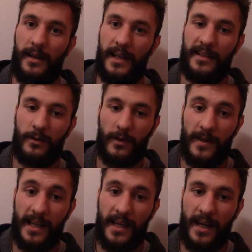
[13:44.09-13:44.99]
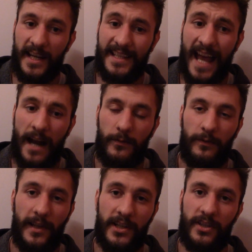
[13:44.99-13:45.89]
It's an exact
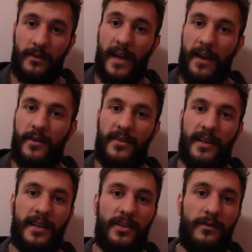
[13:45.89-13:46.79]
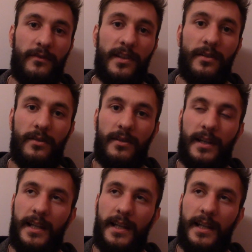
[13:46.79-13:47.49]
reflection of everything that you feel.